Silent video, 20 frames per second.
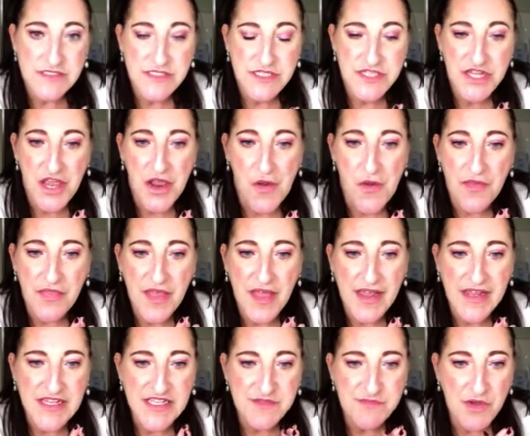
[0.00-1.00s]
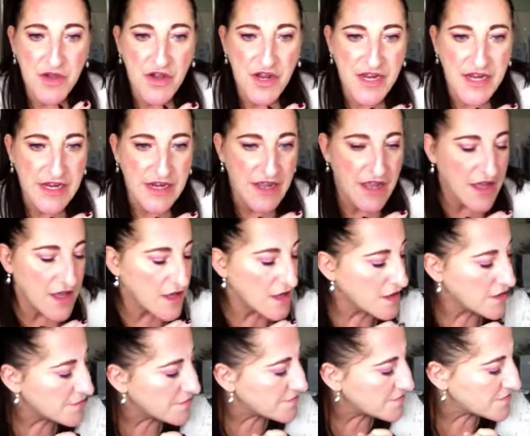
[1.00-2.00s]
So that is my
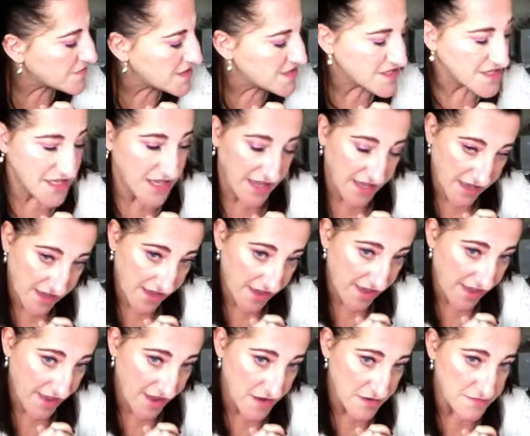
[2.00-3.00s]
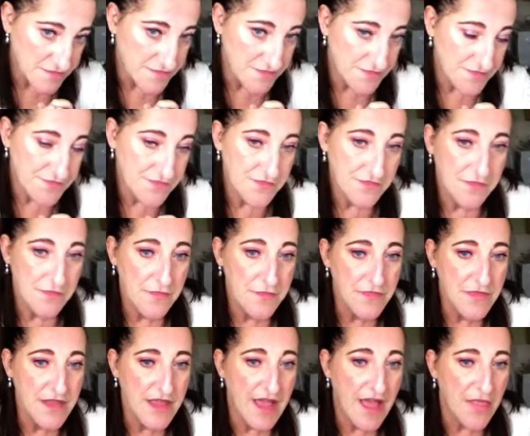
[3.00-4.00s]
skincare
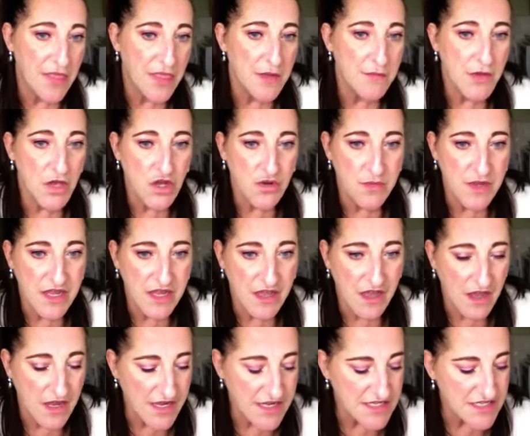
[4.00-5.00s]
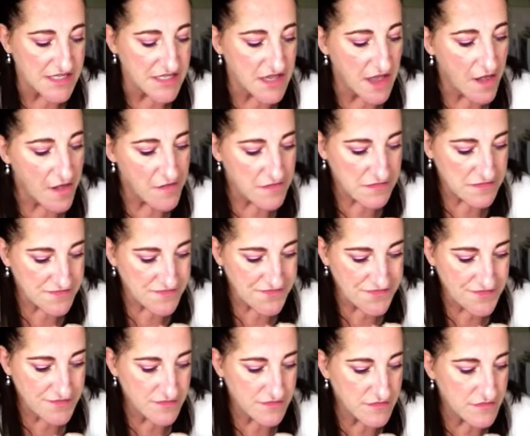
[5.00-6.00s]
at the moment, guys.
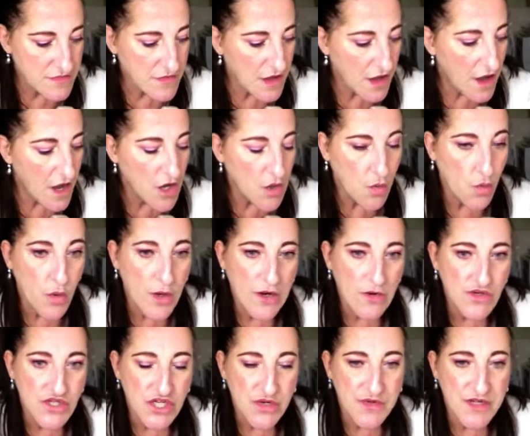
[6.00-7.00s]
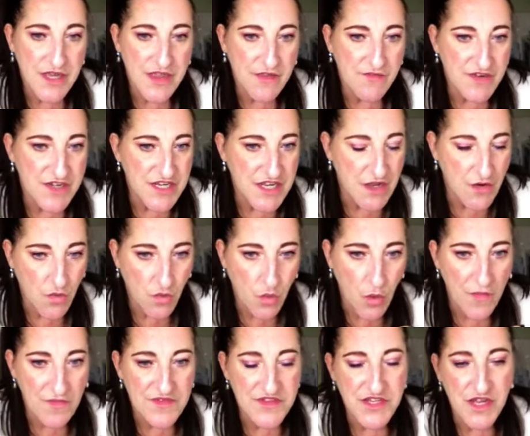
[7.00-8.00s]
I will do another video
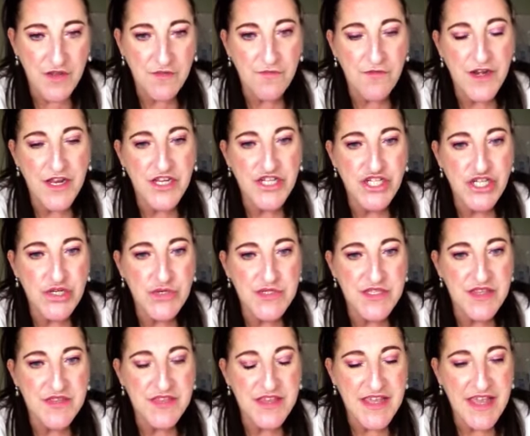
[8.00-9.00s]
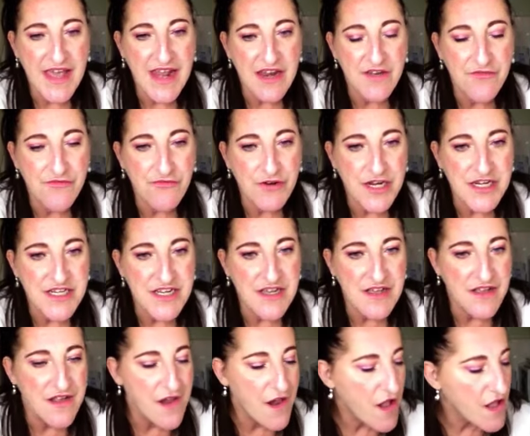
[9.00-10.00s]
once I finish using the Ella
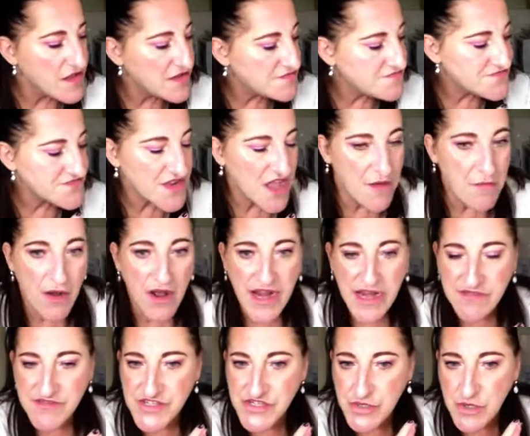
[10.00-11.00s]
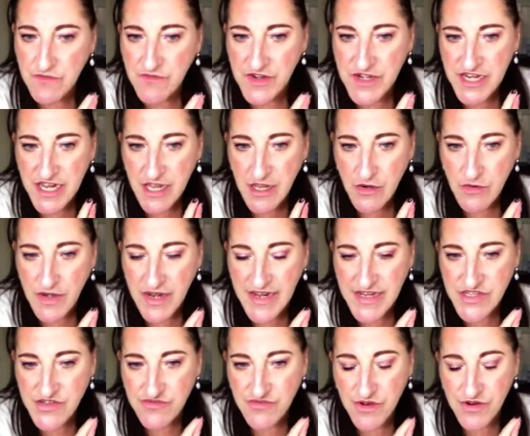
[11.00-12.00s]
Freda. I might even do a video
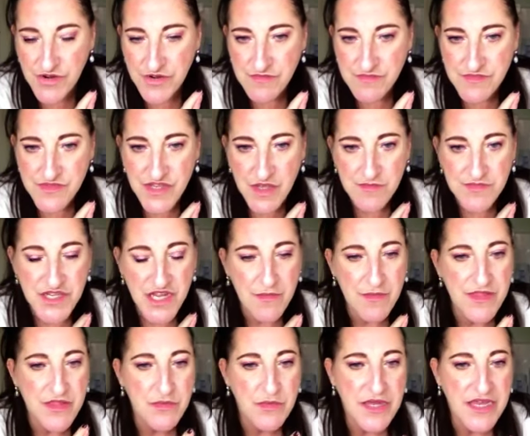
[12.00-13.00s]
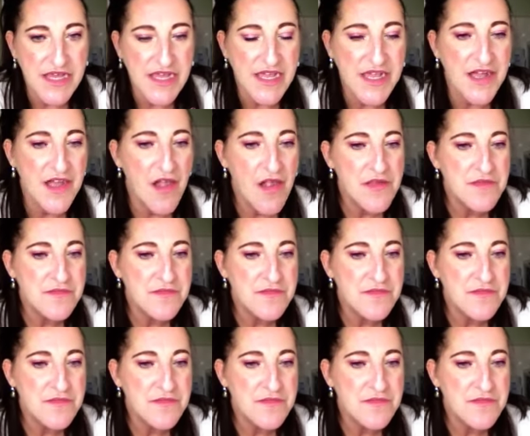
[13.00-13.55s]
later on, sometime in the week,